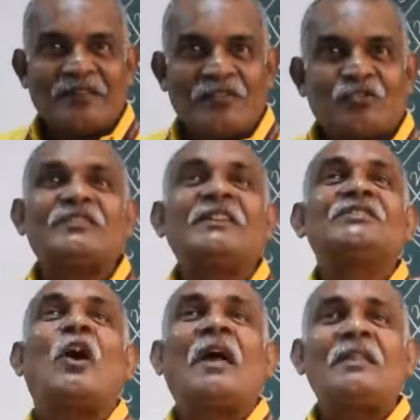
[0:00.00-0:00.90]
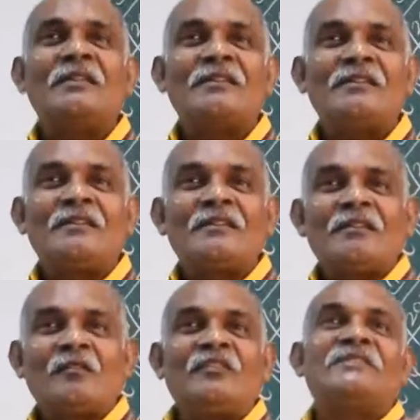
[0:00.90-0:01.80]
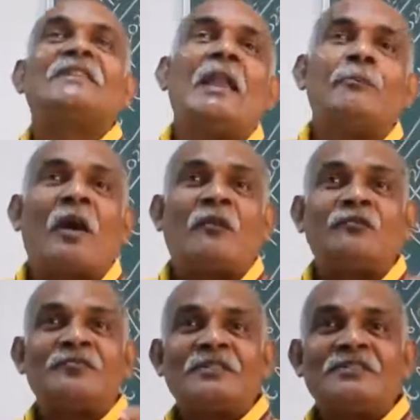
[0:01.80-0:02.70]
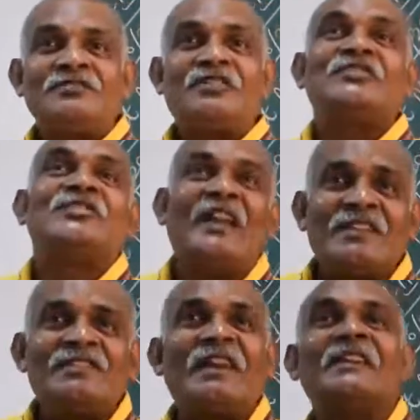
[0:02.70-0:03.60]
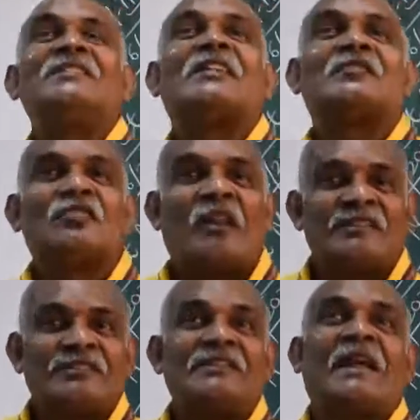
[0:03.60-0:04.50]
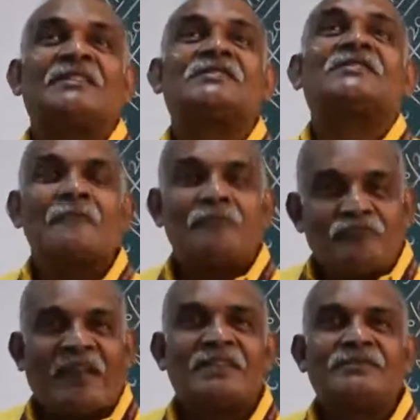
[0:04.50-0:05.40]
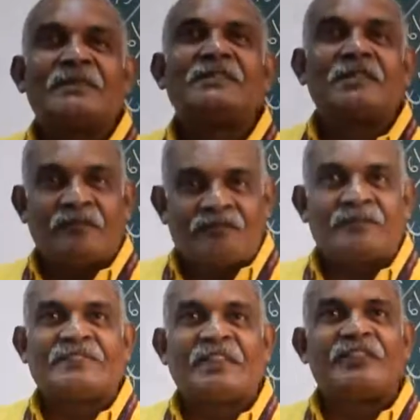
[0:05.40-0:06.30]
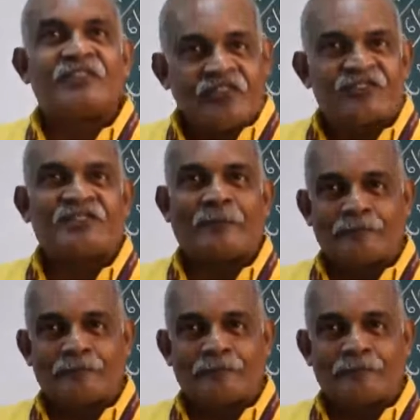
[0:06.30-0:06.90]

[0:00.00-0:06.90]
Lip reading: So these all with the help of the change in technology, that is management information system.